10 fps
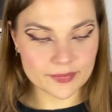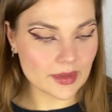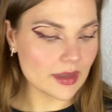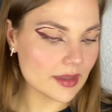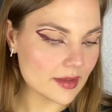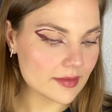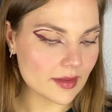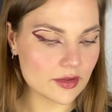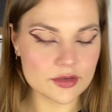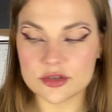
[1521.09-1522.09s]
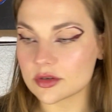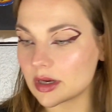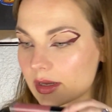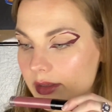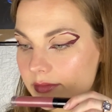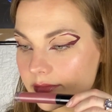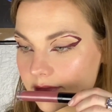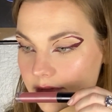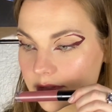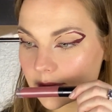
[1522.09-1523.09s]
I guess I could try
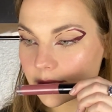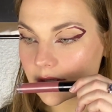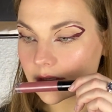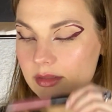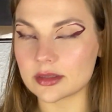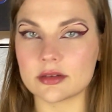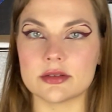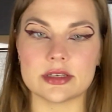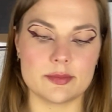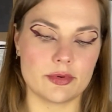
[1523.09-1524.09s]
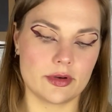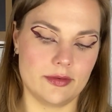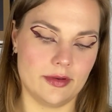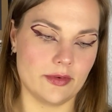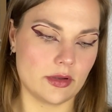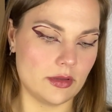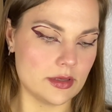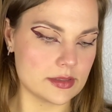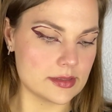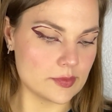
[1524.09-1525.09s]
something a little deeper of a
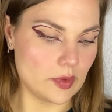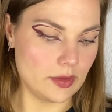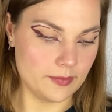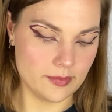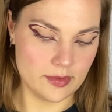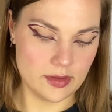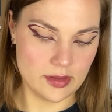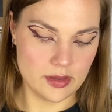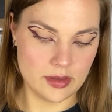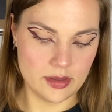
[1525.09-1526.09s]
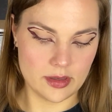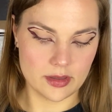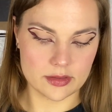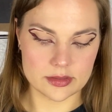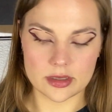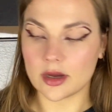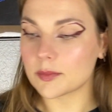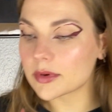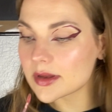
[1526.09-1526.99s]
gloss as well on top.